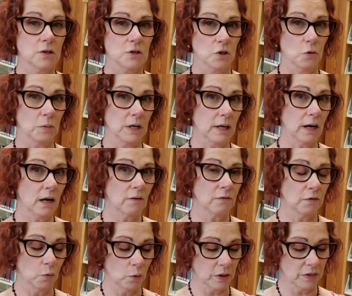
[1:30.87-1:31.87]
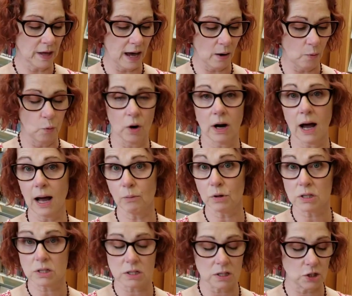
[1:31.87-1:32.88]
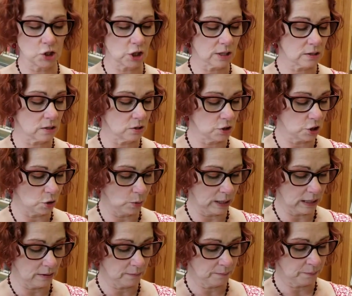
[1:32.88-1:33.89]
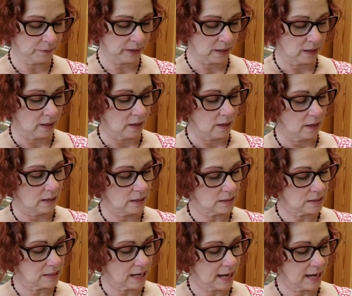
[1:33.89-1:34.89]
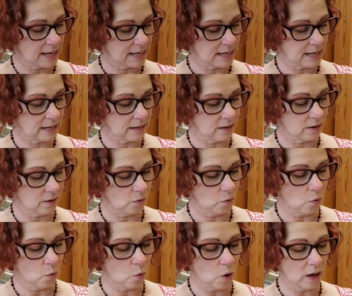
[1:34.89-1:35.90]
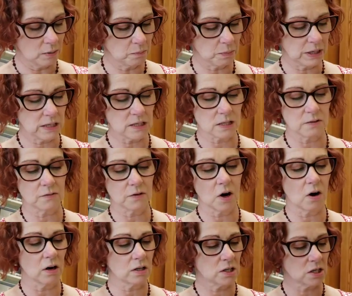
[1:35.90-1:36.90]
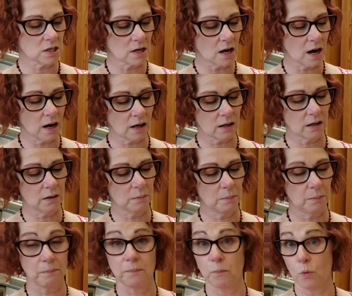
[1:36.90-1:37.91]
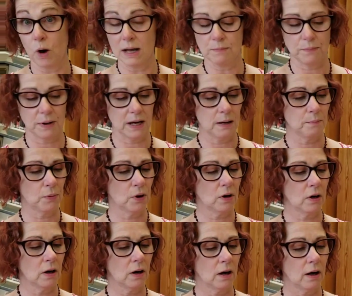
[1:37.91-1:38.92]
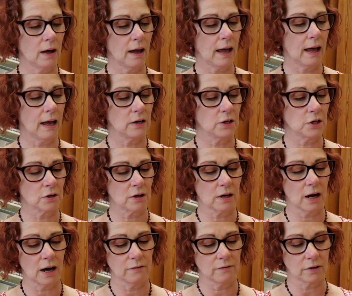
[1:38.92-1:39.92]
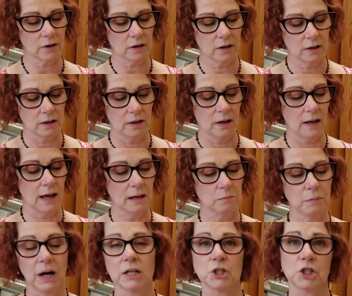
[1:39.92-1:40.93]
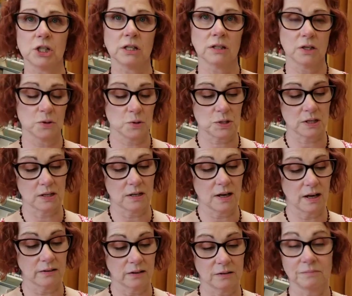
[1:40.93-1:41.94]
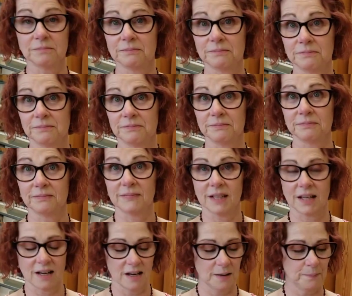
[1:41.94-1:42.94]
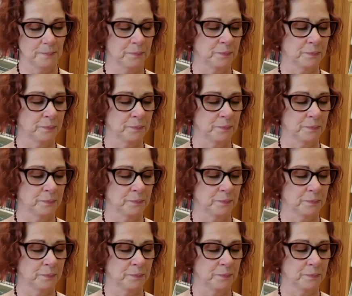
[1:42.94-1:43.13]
So be careful with that. What I would suggest doing is taking one piece of cardstock, white paper, and your cover, and punching those together, okay?